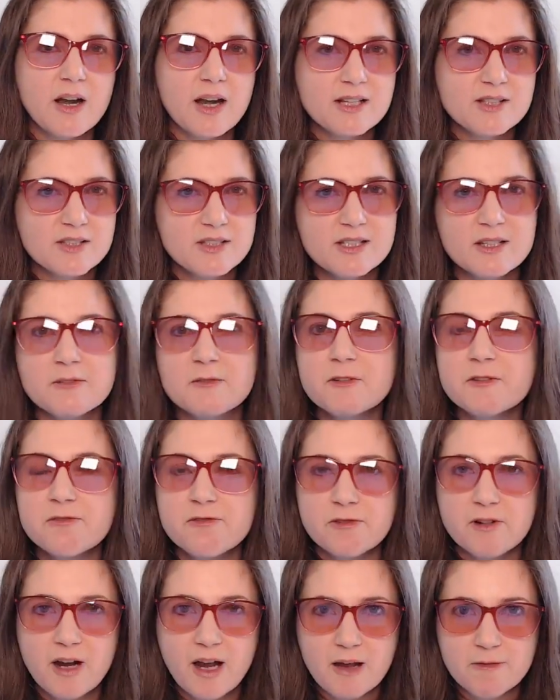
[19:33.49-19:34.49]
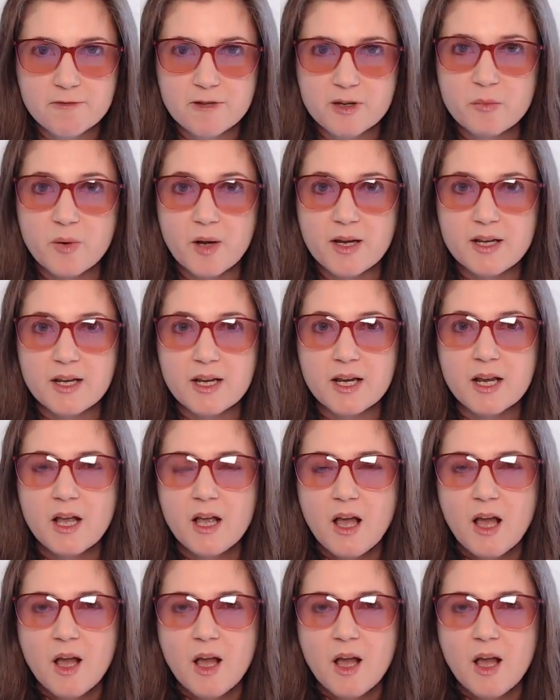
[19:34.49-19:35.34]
It's different for everybody,